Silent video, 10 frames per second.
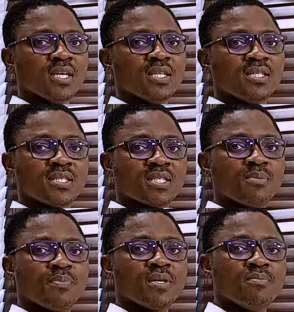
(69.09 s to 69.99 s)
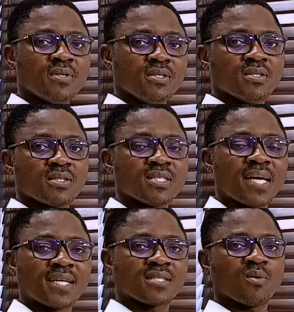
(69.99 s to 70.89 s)
This simply means
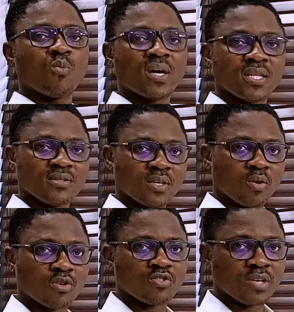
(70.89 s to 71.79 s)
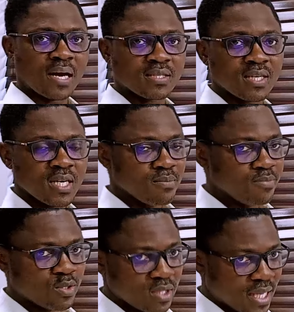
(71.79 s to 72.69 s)
that when there's a contract
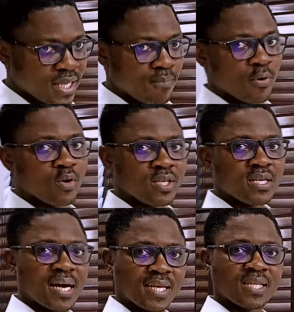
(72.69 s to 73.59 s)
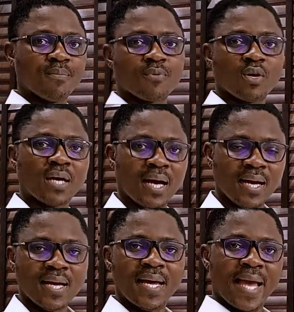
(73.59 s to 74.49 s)
between an employee and an
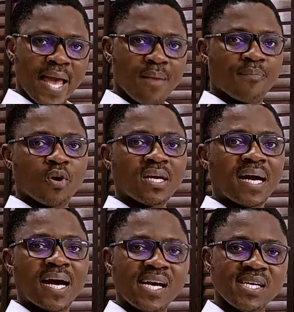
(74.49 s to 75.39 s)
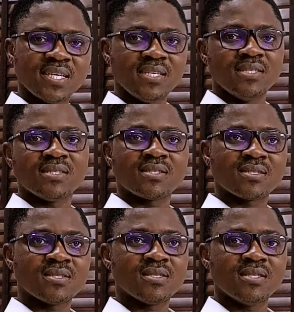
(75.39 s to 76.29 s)
employer
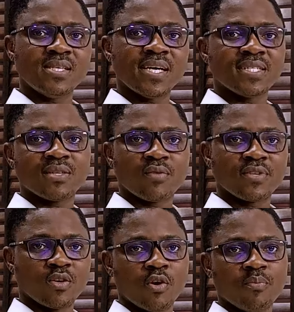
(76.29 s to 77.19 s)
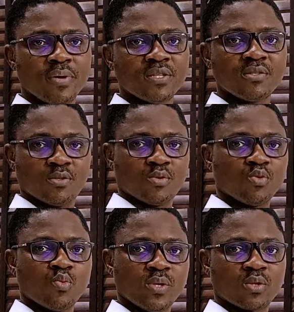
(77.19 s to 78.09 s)
is the agent of the government to
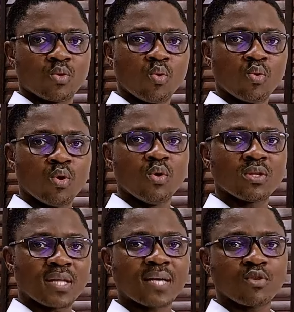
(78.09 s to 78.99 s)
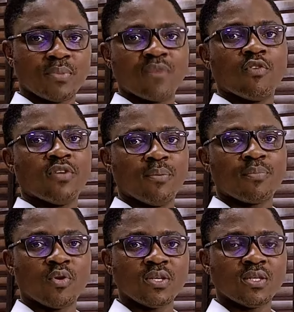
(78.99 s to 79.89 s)
withhold tax on behalf of the
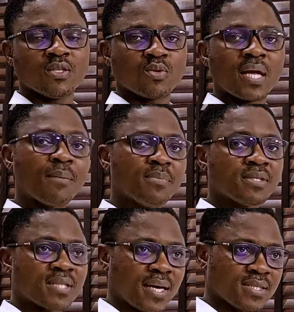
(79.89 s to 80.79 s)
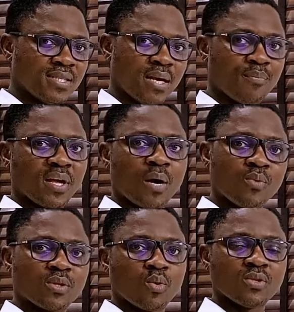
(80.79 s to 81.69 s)
employee. So that means that the employer
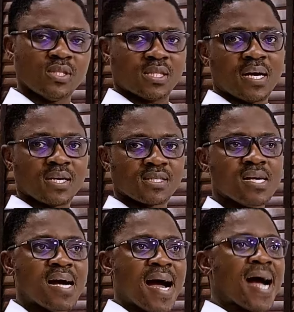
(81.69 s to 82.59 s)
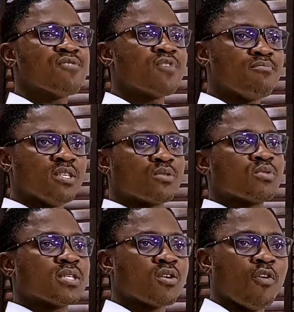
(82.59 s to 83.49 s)
withhold the tax and remit to the
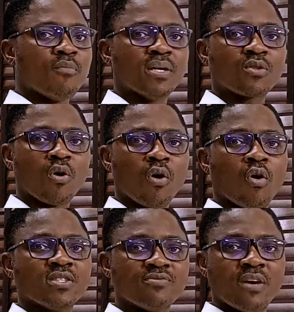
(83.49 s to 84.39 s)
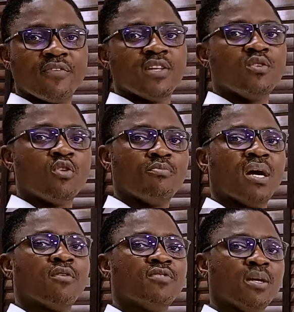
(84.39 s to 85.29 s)
government or the revenue on behalf
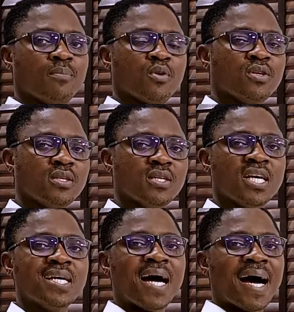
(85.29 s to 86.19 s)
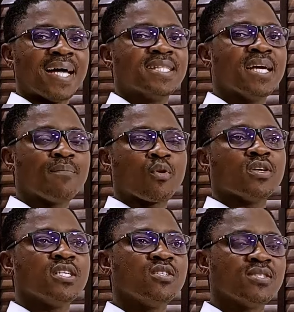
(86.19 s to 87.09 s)
of the employee, and the
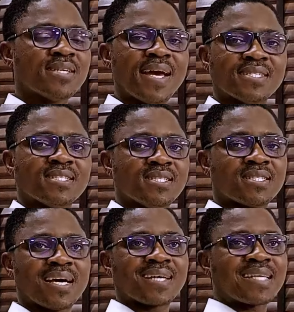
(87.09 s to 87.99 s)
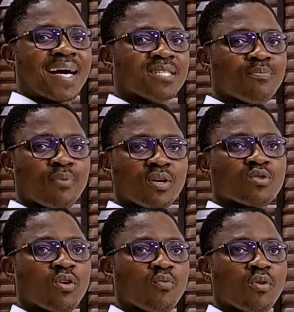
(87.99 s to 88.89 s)
employee utilizes the tax at the point
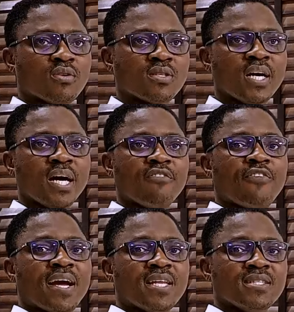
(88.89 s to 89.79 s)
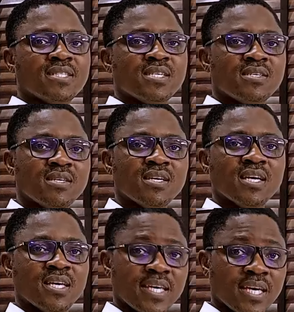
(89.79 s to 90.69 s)
of what? Filing the
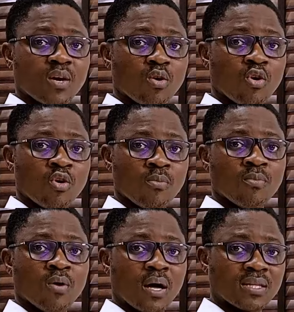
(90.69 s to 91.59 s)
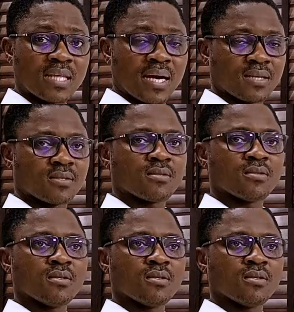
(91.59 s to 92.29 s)
income tax.